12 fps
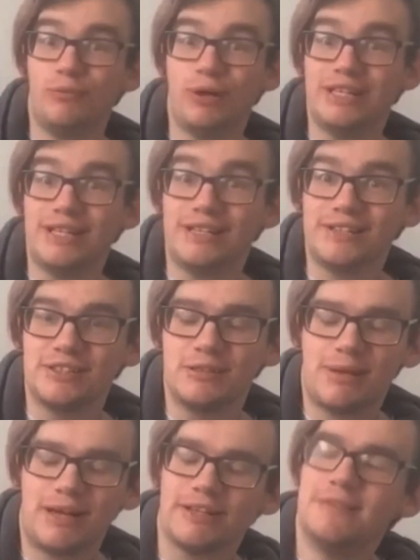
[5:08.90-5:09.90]
what are you going to do
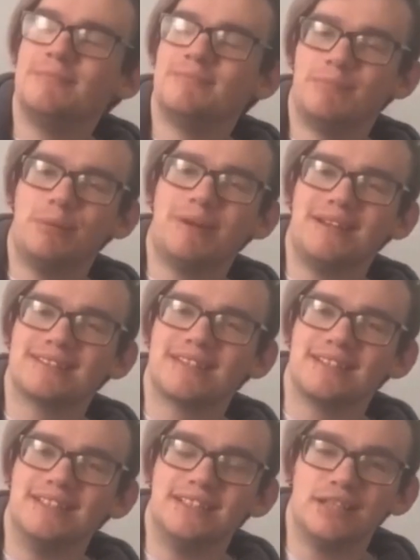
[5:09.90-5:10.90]
about it? But
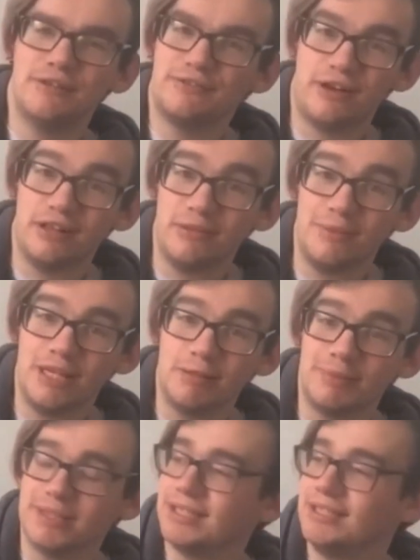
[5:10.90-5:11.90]
basically, go follow me
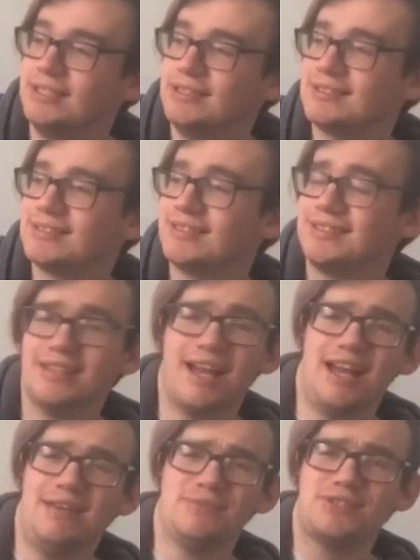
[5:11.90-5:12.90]
because
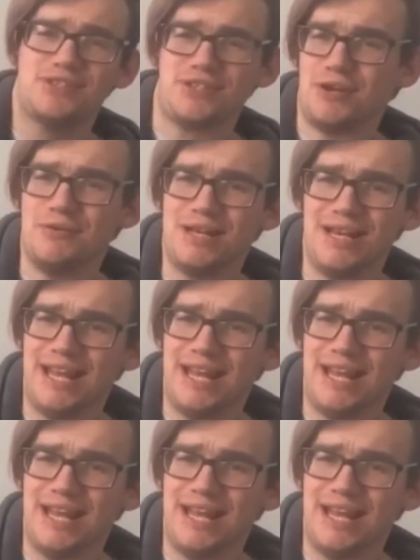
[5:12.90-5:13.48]
I'm so